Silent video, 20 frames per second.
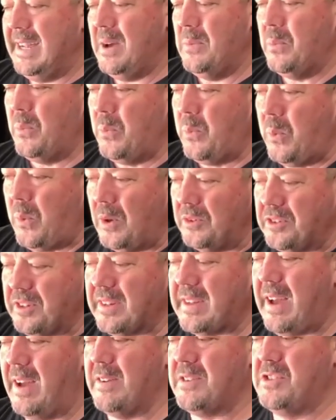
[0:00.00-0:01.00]

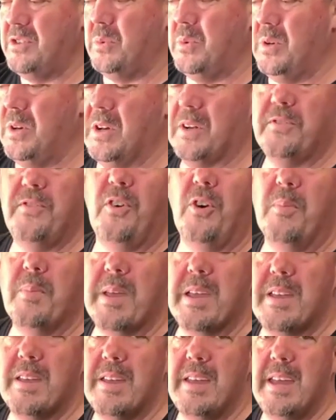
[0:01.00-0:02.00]
wasn't going to work for
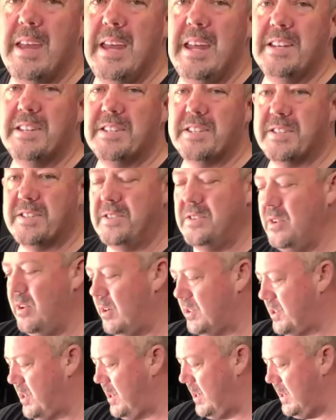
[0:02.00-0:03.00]
me. It's
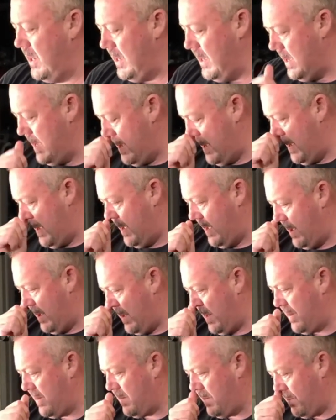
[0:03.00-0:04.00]
not.
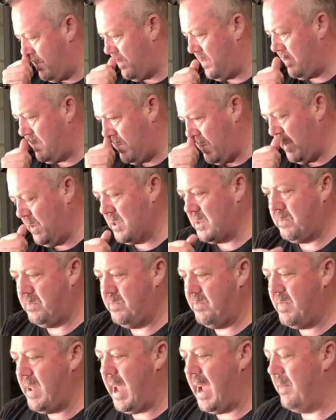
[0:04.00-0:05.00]

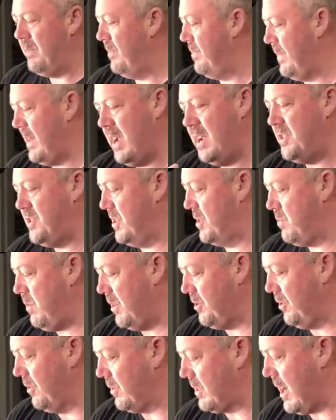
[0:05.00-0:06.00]
It just
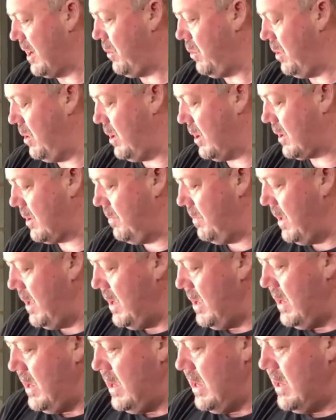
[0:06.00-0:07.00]
wasn't going to work.
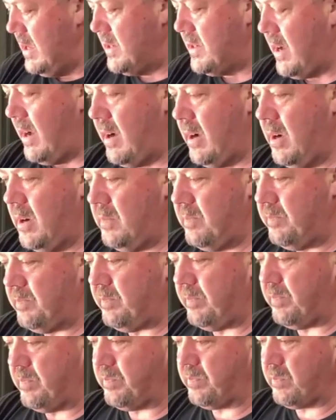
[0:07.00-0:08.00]
So
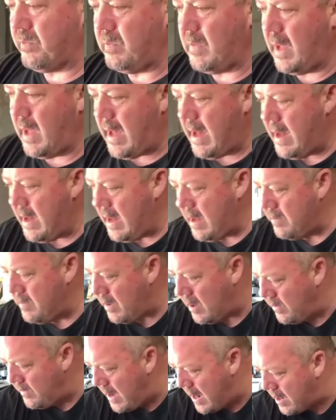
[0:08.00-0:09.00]

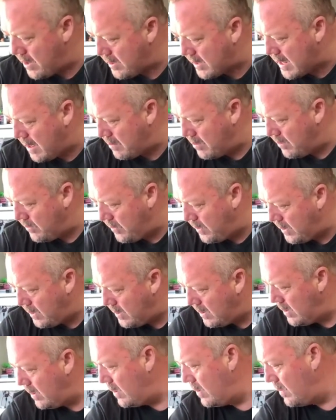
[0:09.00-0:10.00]
I've added a couple of
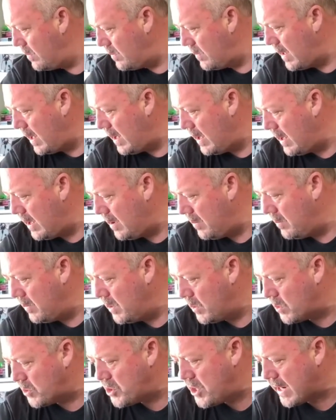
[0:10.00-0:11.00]

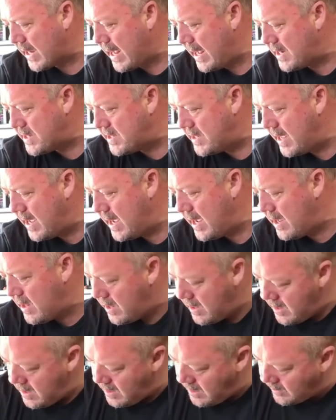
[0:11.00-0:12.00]
little checkouts there.
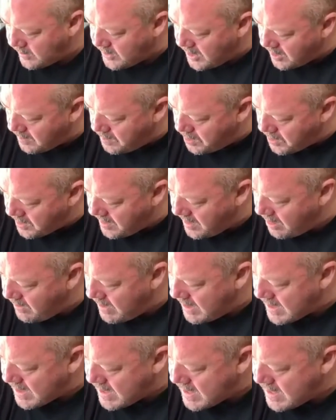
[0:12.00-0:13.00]
I've got to put another
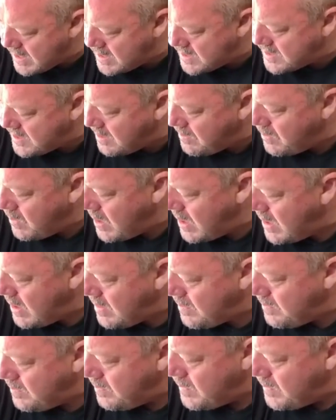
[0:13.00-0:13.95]
one here somewhere,